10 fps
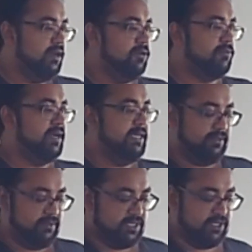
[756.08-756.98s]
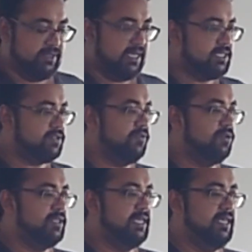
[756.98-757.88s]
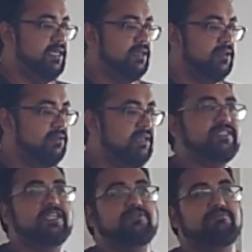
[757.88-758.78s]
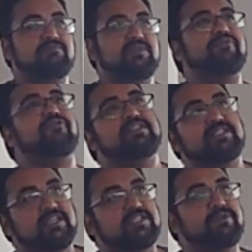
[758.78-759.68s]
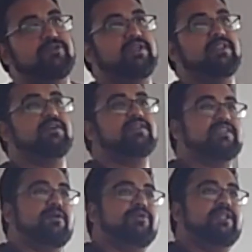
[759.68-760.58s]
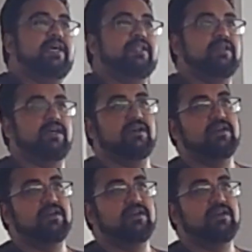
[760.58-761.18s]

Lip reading: All right, so that's for the, let's say, differences between Xamarin and